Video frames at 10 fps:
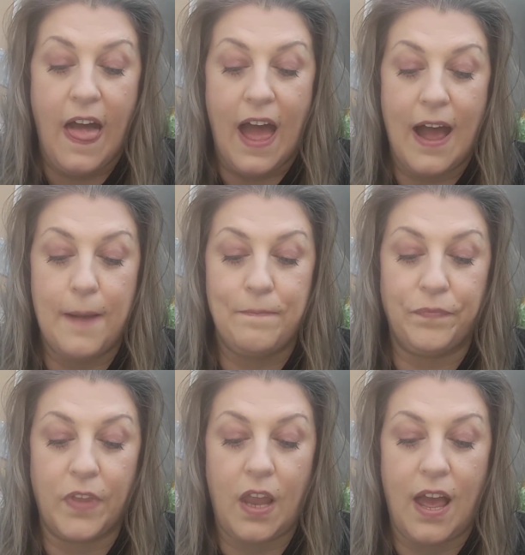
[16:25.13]

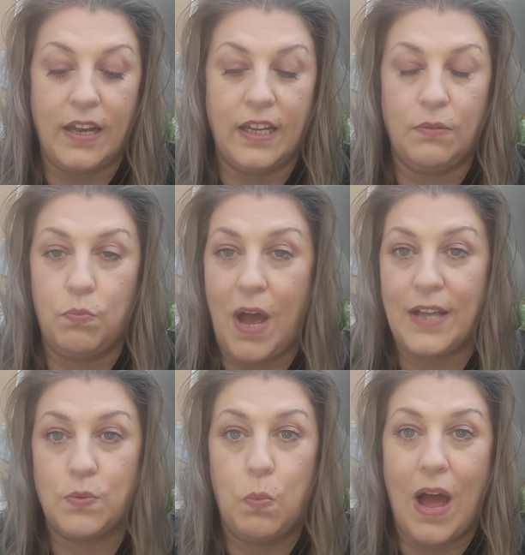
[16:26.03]
And it
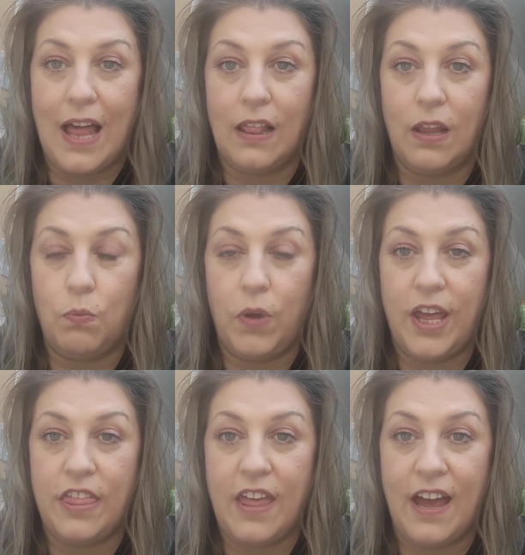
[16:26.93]
works well
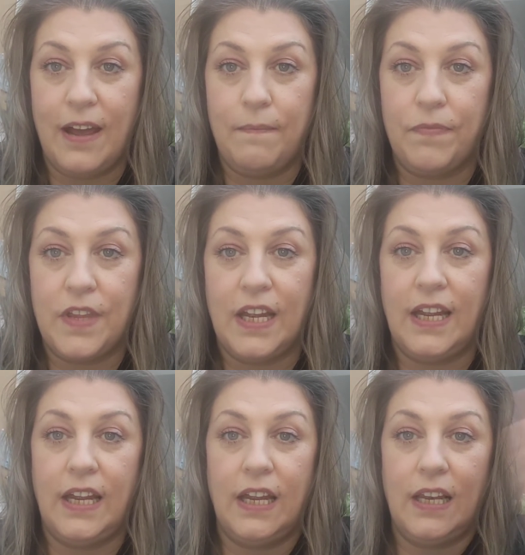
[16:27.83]
with
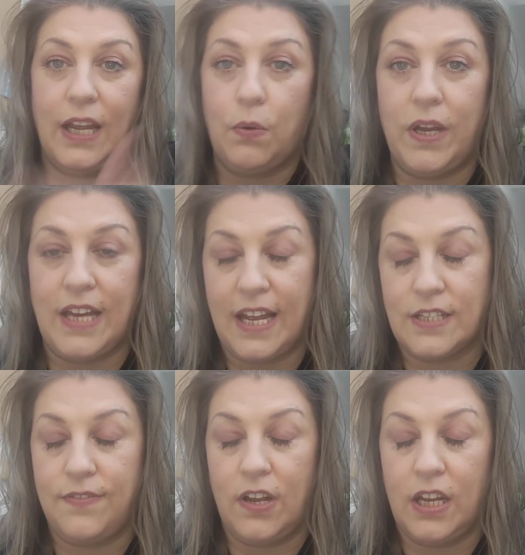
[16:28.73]
the liquid
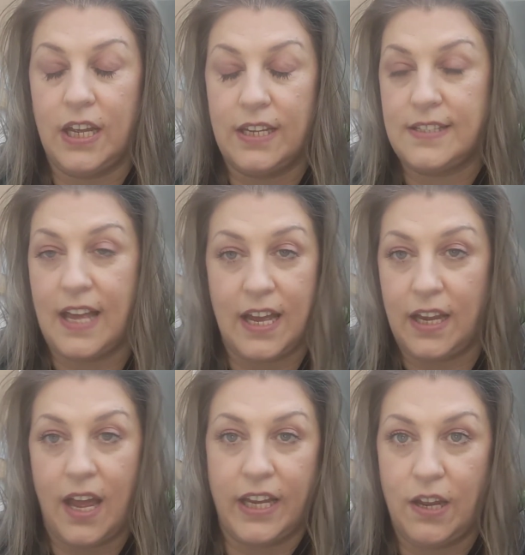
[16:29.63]
exfoliators that
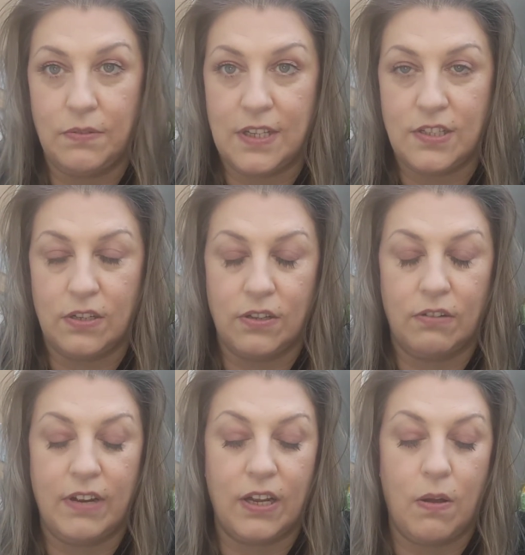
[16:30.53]
I use. It's
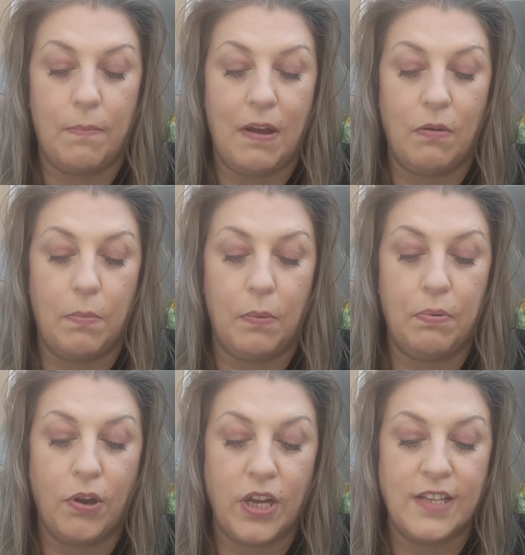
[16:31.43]
another great comparable
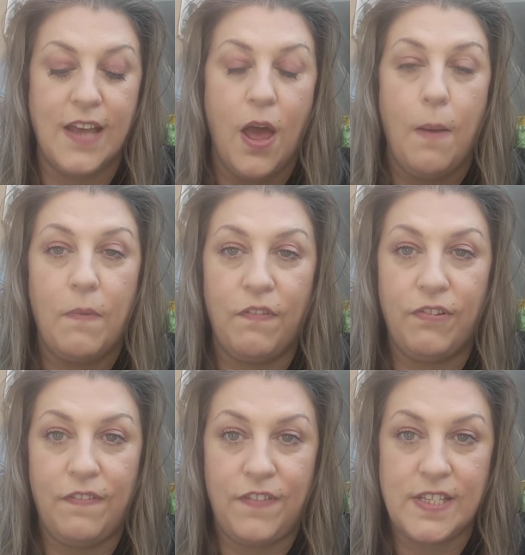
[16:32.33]
product. But
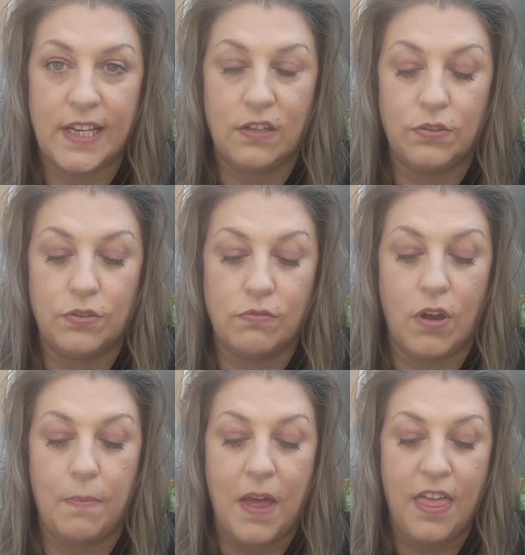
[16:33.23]
for a physical
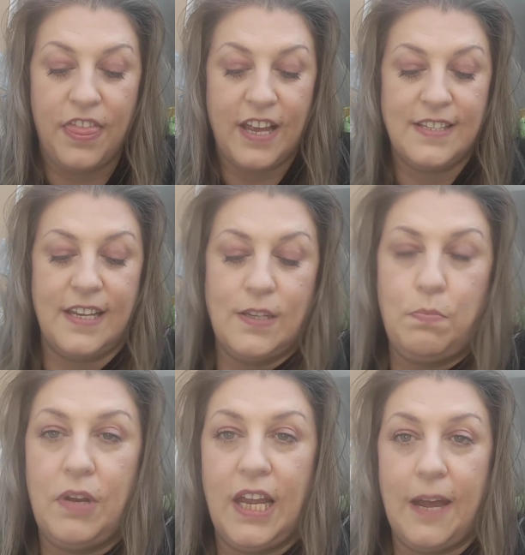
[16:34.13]
scrub, this is
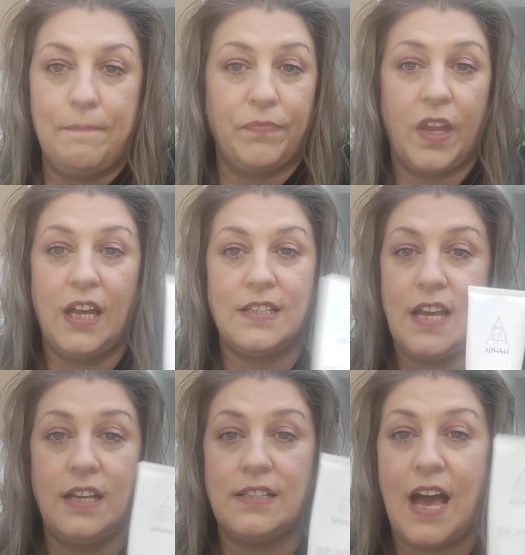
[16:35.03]
brilliant.
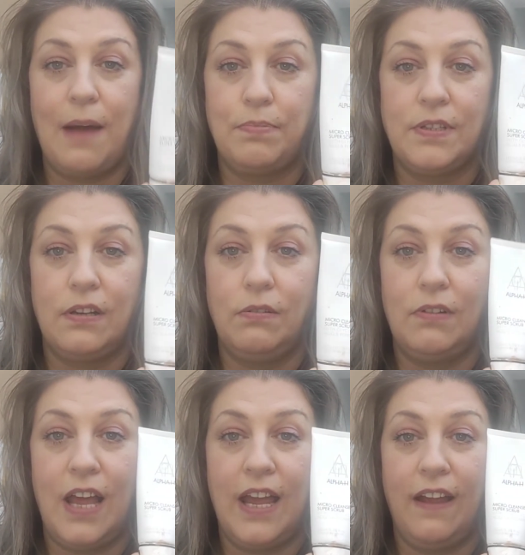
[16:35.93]
It's
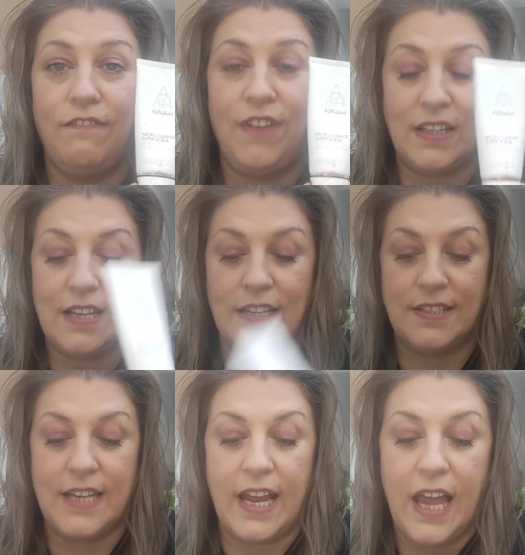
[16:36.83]
absolutely
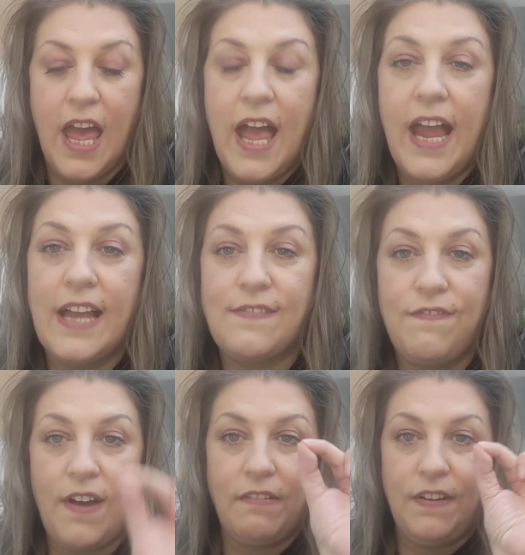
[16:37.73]
fantastic. It's
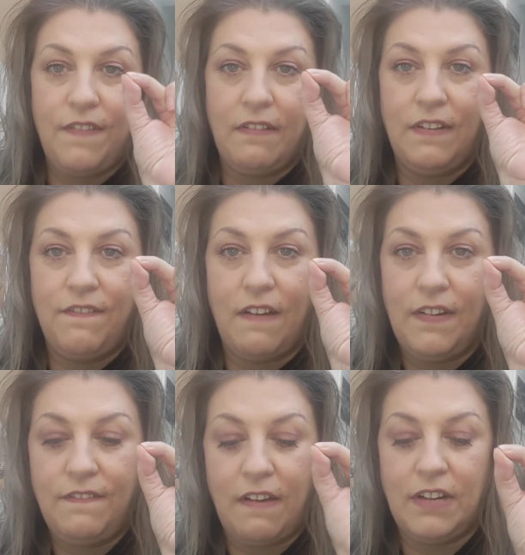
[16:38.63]
very, very,
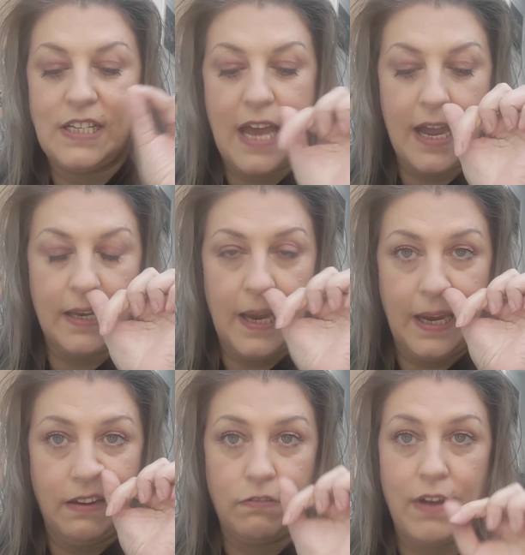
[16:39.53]
very, very
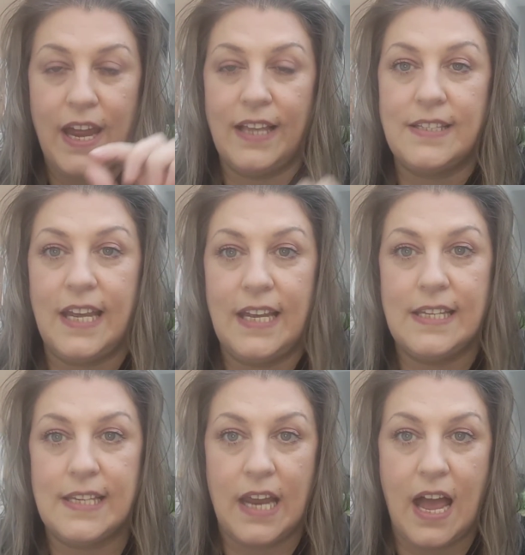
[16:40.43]
tiny grains. It
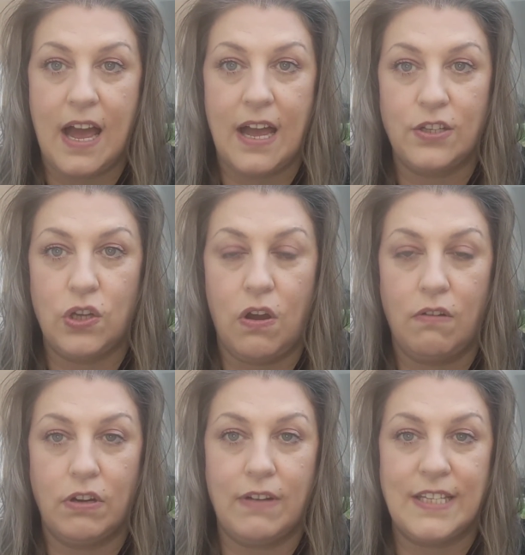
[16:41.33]
isn't harsh
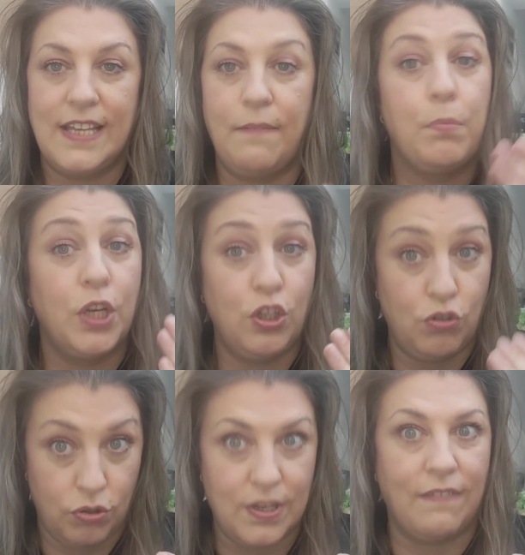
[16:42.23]
or aggressive, but
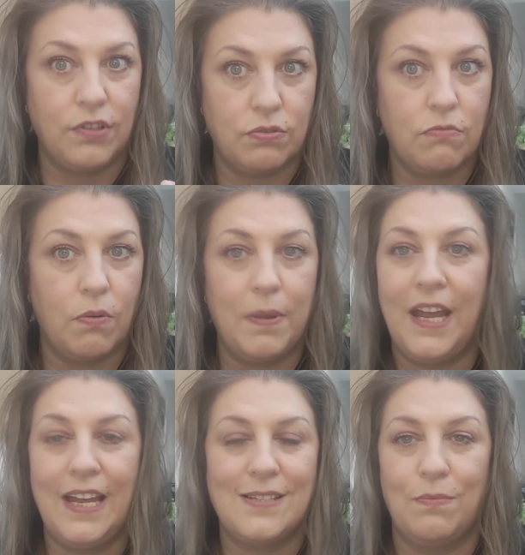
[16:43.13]
it does have a scrub.
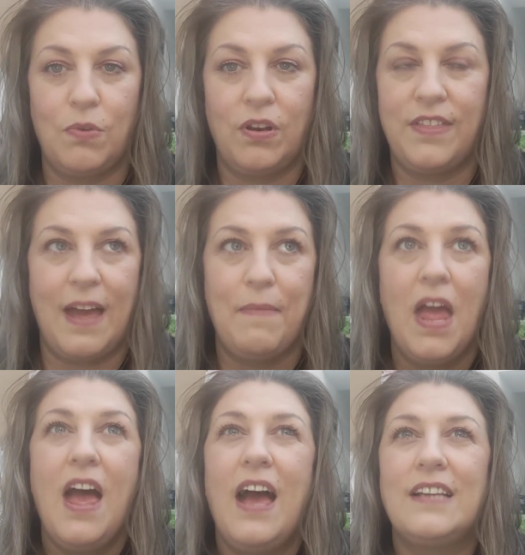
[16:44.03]
It isn't one of them.
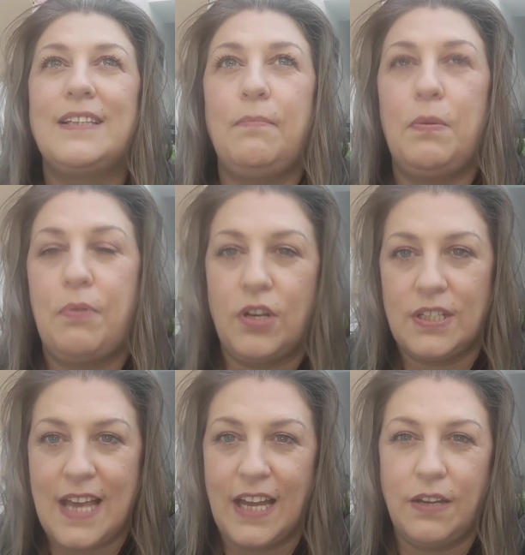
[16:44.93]
A similar
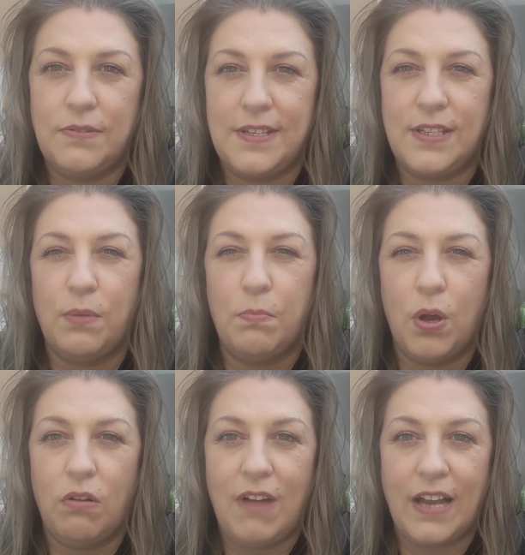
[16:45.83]
product I use is the
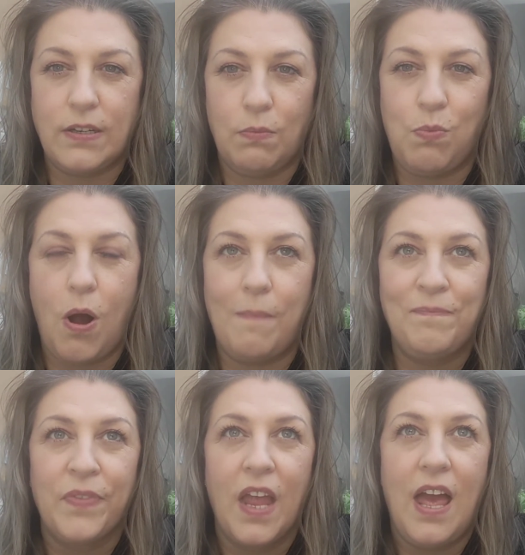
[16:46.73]
Morad
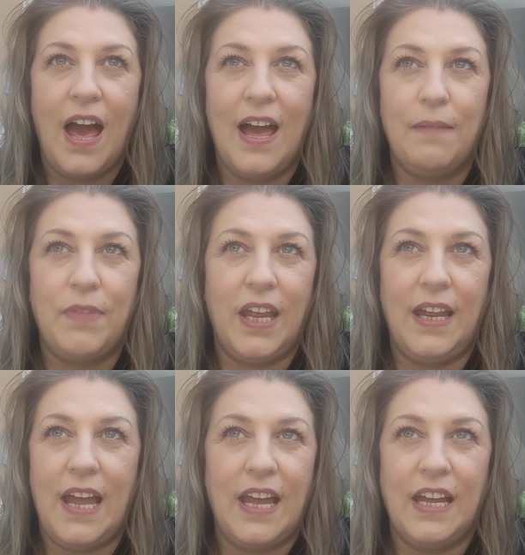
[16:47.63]
one,
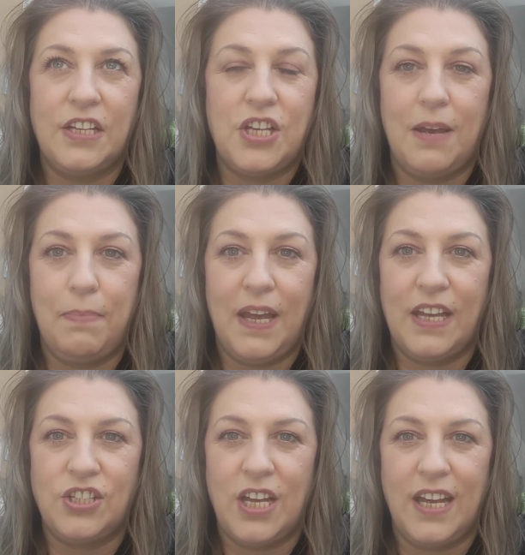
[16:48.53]
the AHA
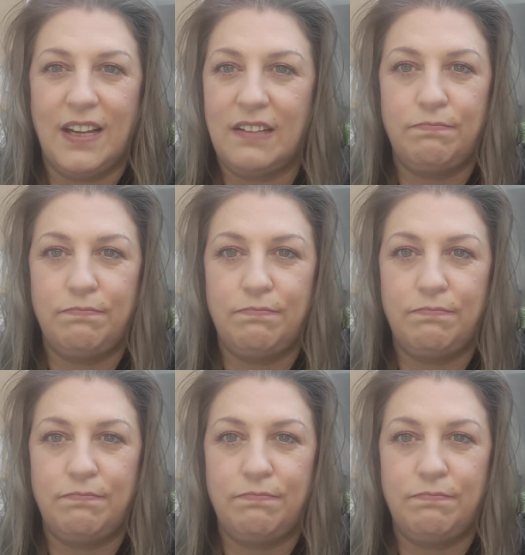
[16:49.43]
BHA